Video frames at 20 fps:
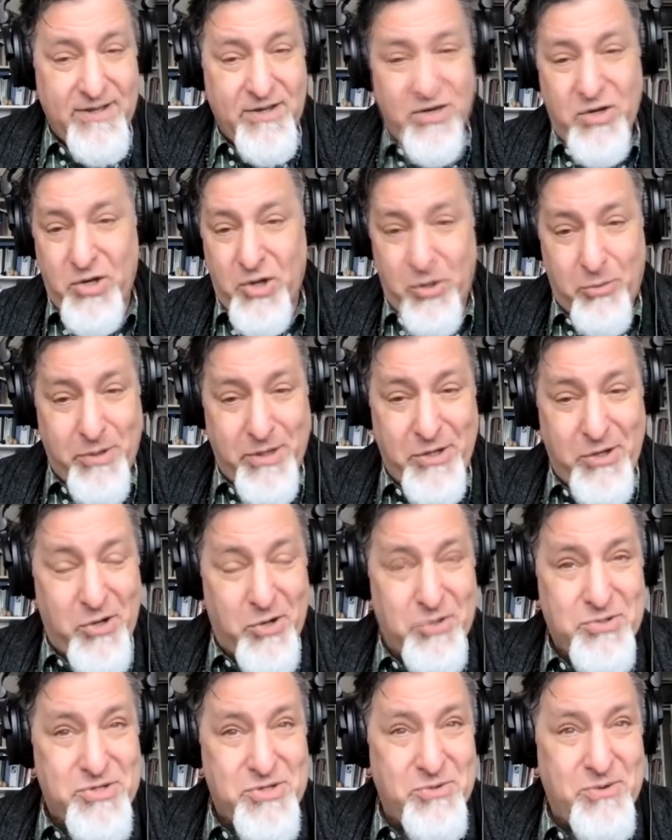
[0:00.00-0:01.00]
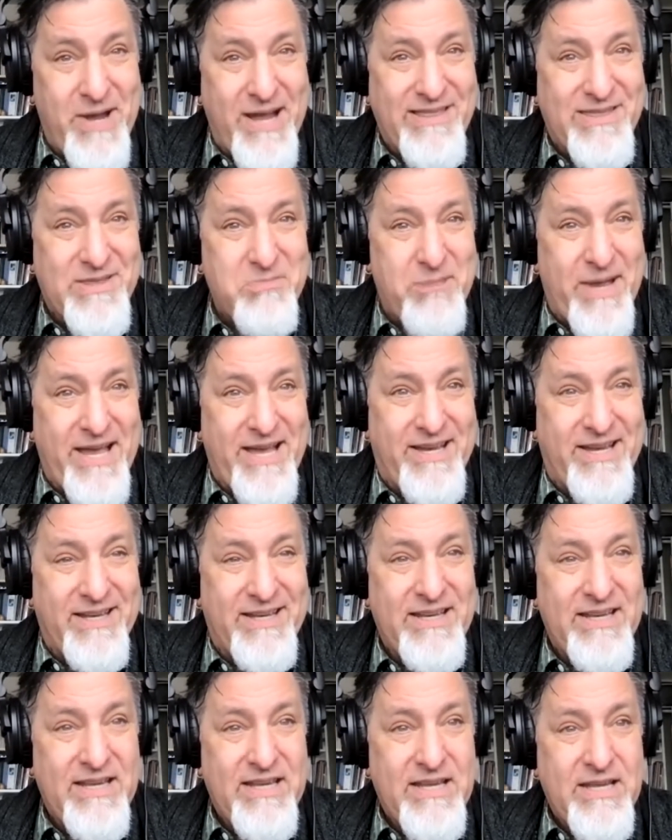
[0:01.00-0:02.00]
No one knows who ate the
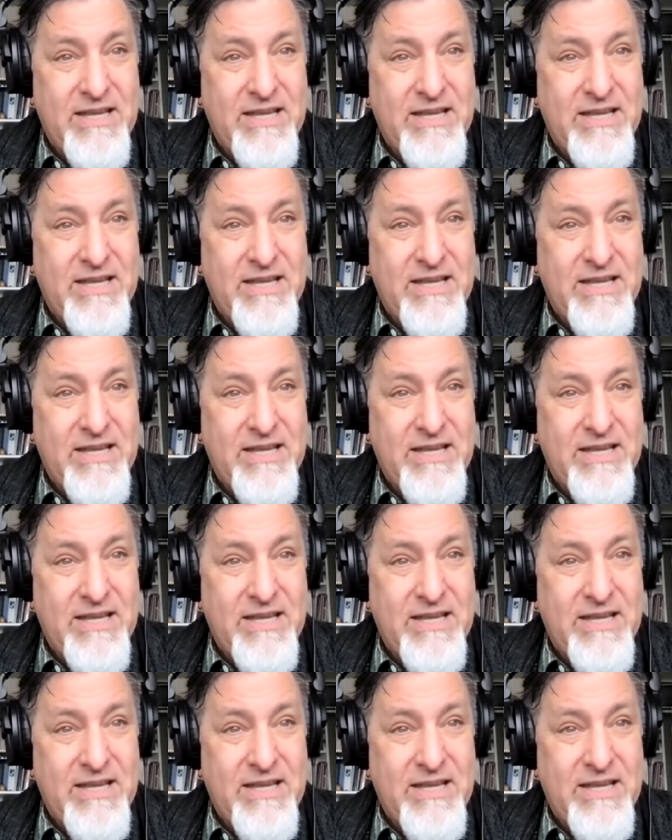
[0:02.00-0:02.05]
bacon,